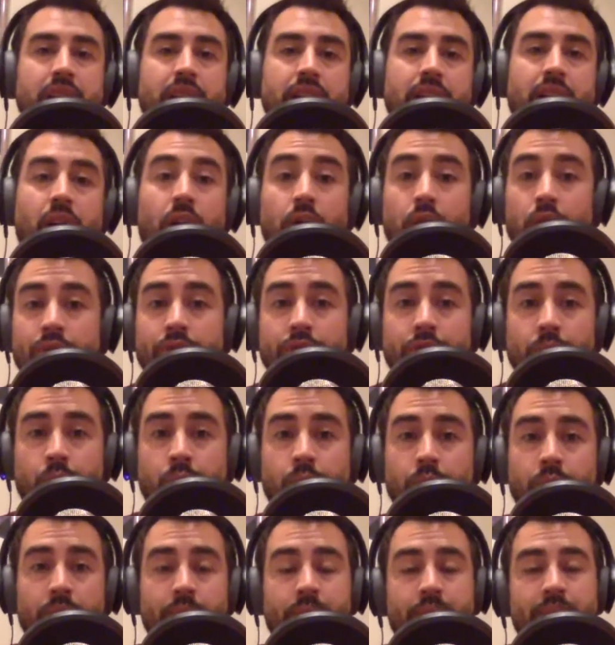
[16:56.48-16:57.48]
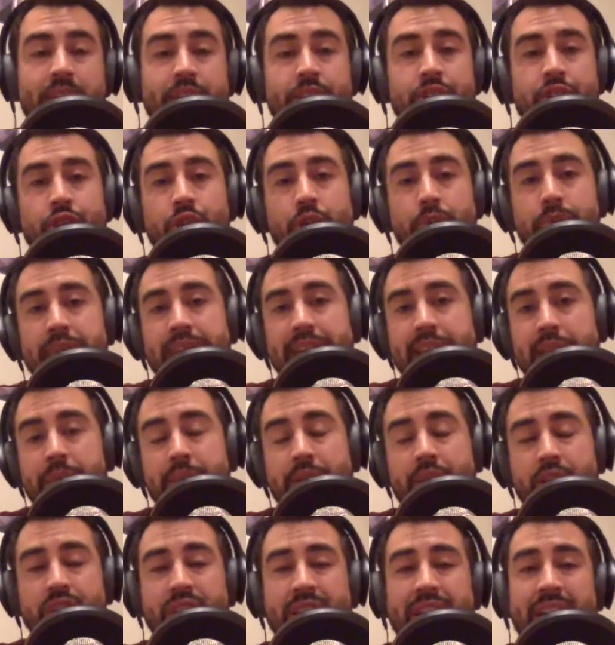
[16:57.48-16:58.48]
all over the world, then shoot me an
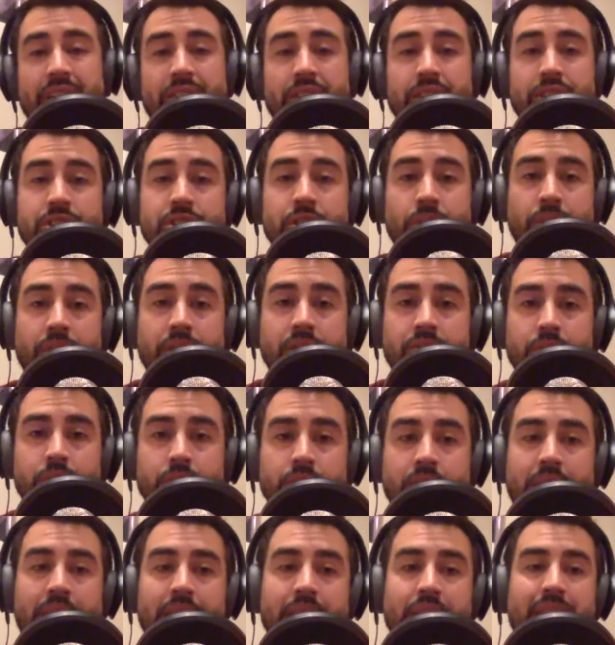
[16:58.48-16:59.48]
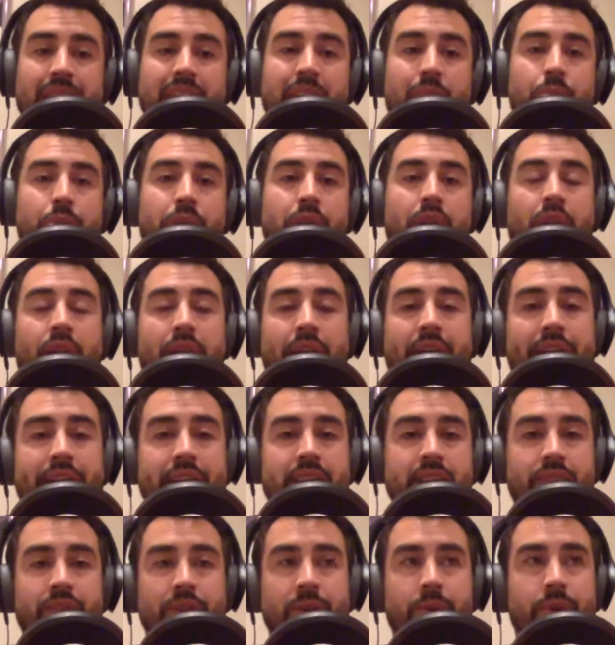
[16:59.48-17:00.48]
email, chandler@stoneagefield.com. We are
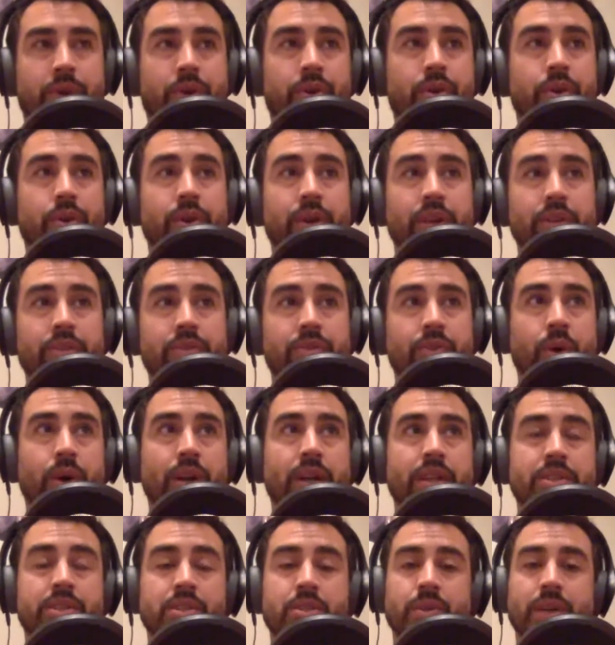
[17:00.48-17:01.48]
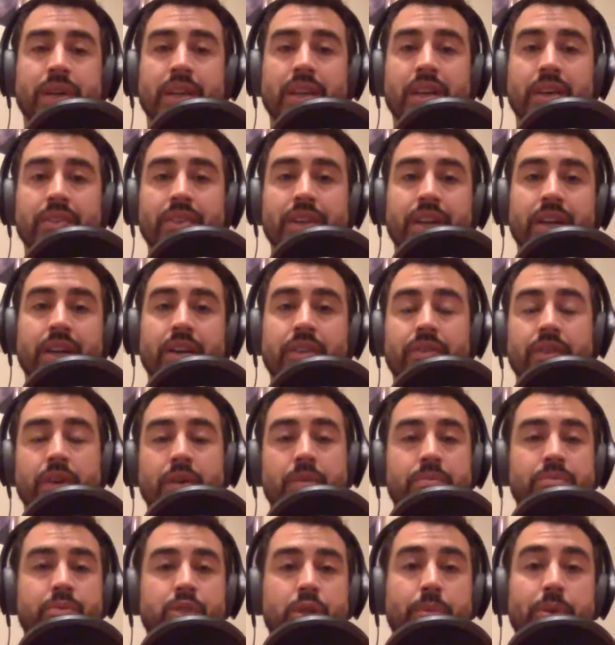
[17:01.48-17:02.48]
actively recruiting for it. So I'd love to hear
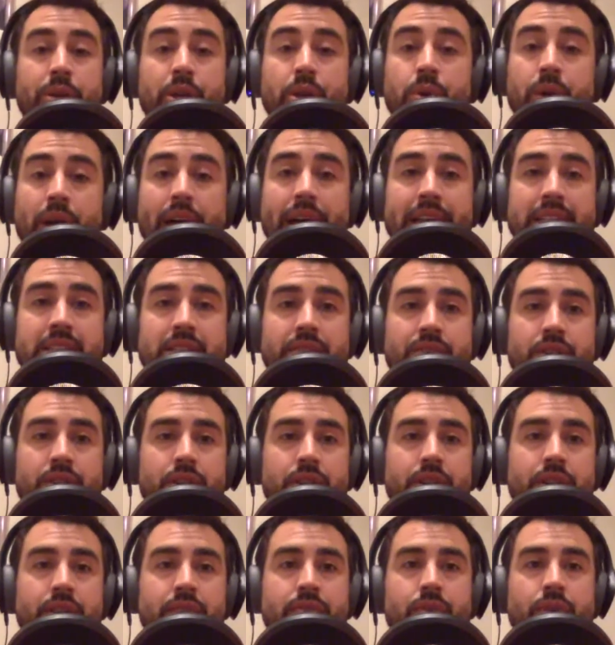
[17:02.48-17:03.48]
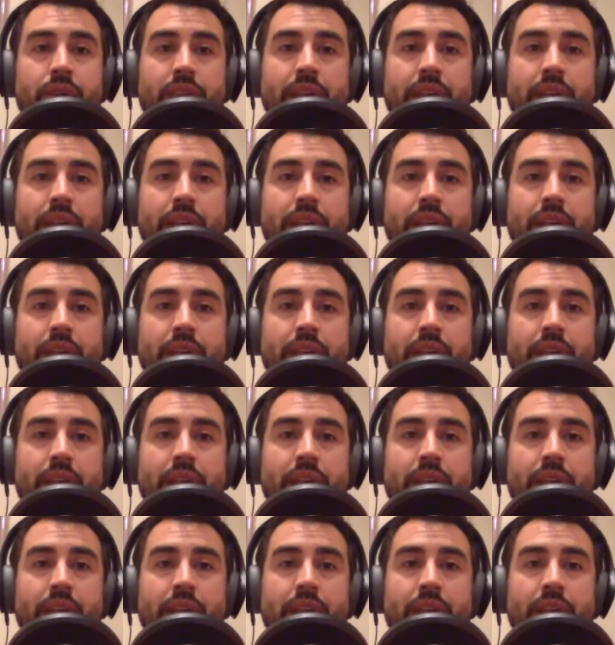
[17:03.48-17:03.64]
from some of you guys if you're looking for the